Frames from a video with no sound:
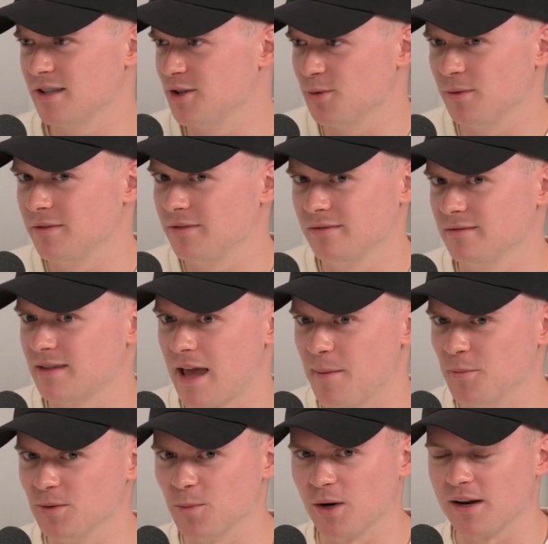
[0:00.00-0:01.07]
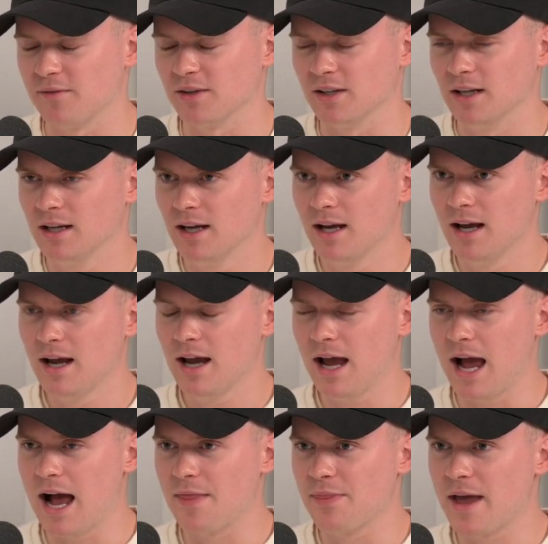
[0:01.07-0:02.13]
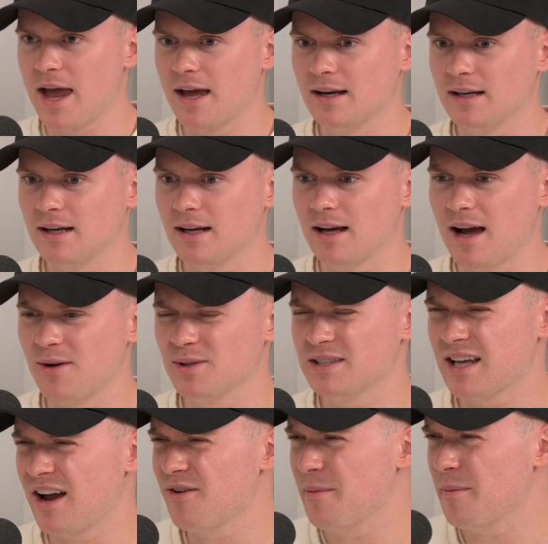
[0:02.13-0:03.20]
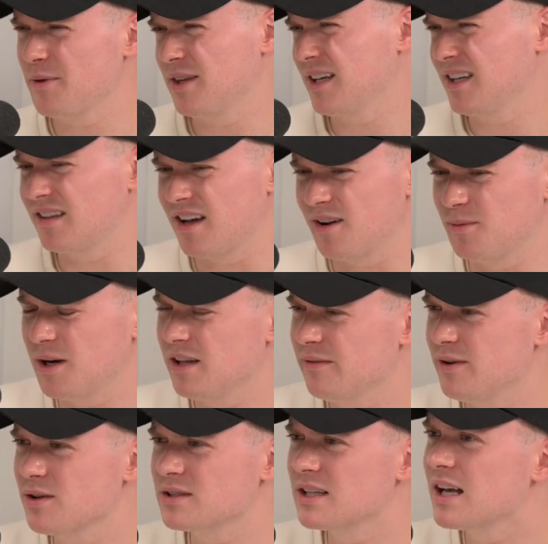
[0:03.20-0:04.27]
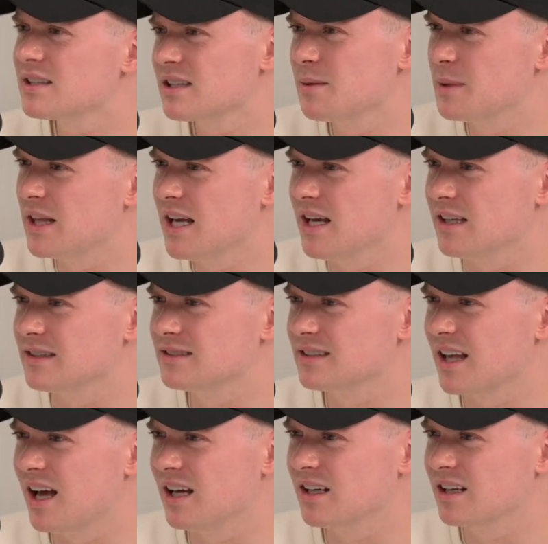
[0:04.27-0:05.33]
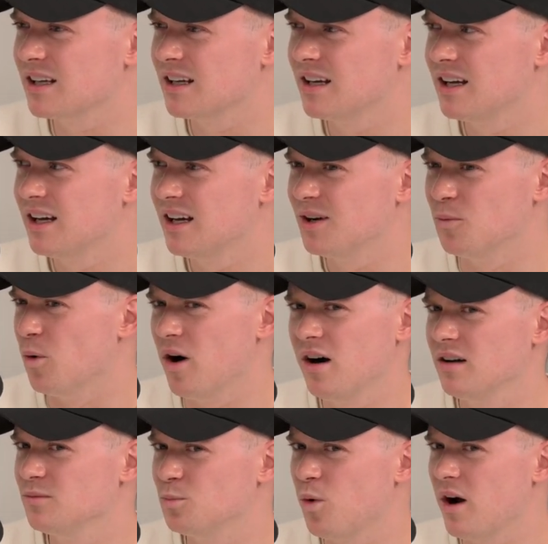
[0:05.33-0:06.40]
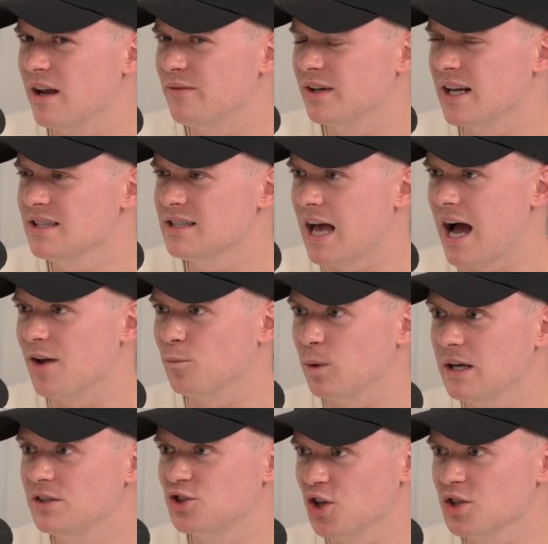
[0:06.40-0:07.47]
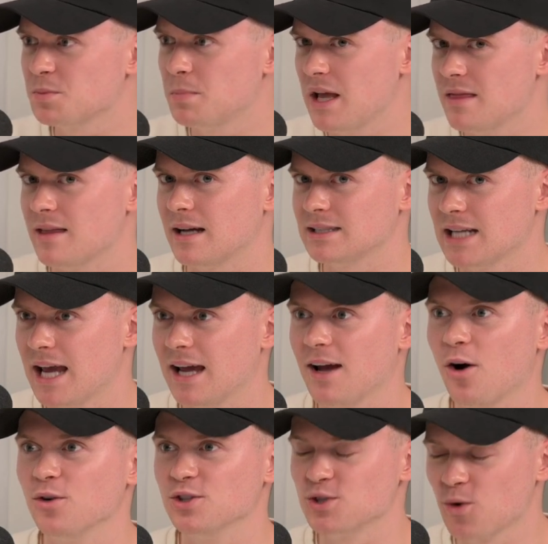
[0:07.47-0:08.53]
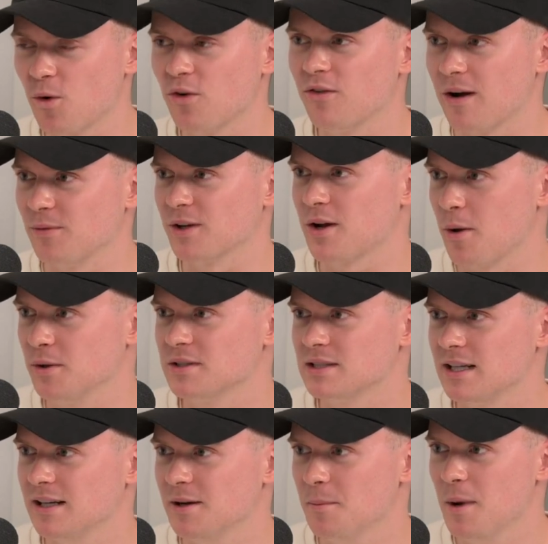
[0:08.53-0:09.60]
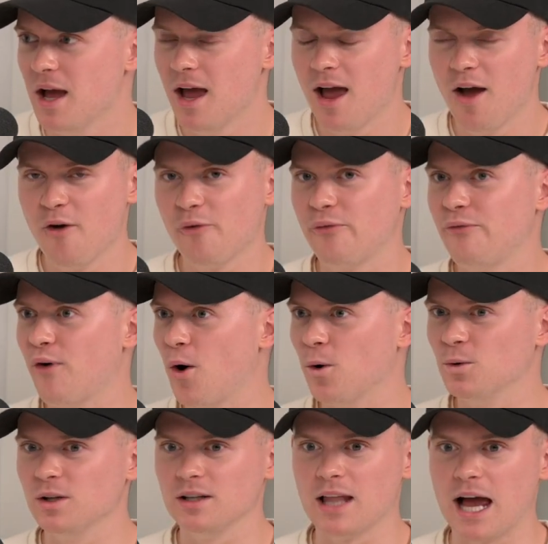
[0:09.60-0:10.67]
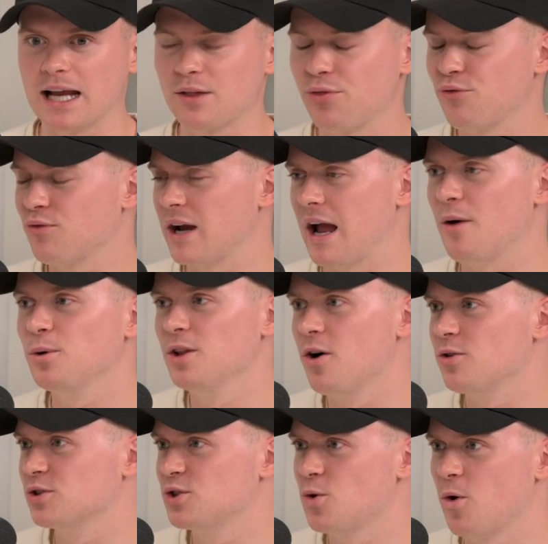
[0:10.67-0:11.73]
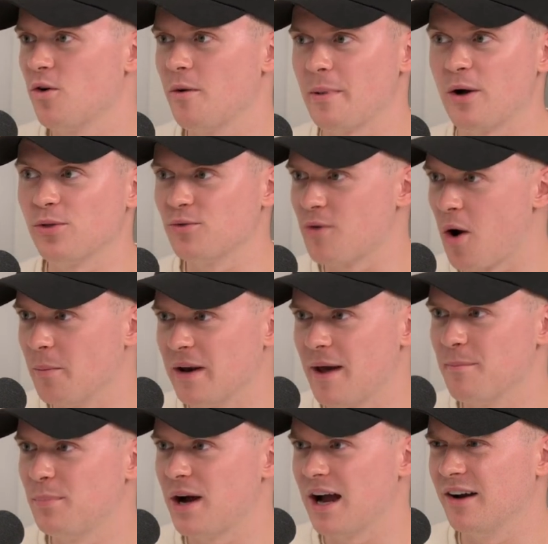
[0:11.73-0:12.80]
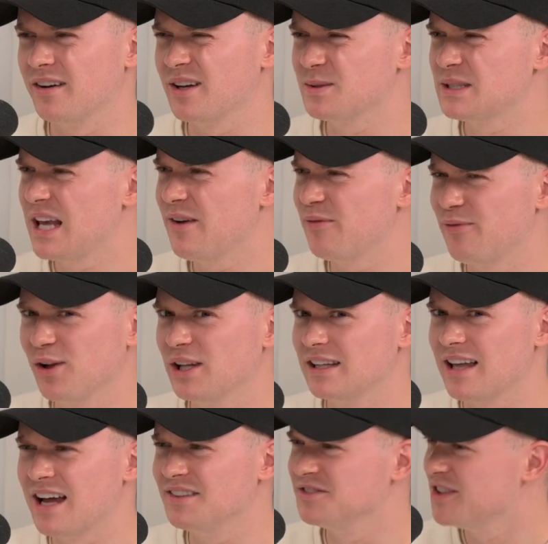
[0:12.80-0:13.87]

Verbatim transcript: to do with them or whatever. And then I was I remember thinking like why the is he asking me this? Like what what even is that? And we'd just been that day on a tour around the Coliseum full like three hour long tour about the Roman Empire, and I was like fully like,